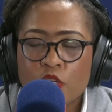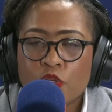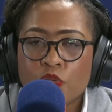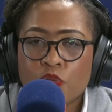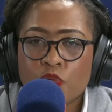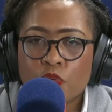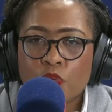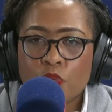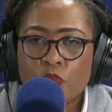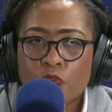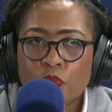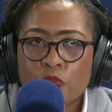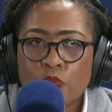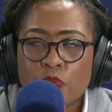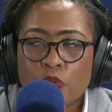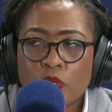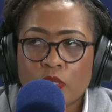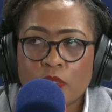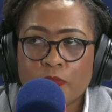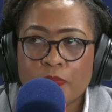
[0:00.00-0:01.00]
You
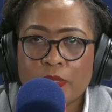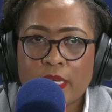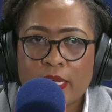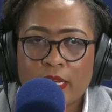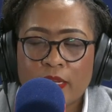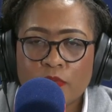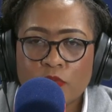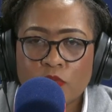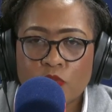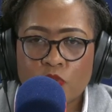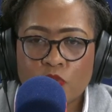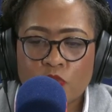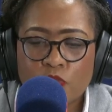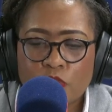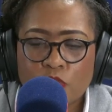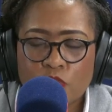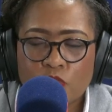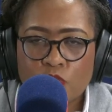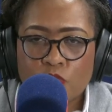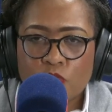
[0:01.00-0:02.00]
will be able to
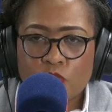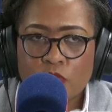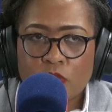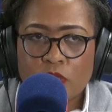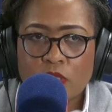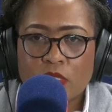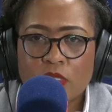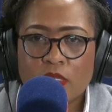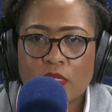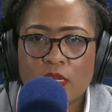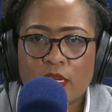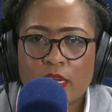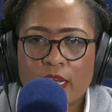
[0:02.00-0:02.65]
reduce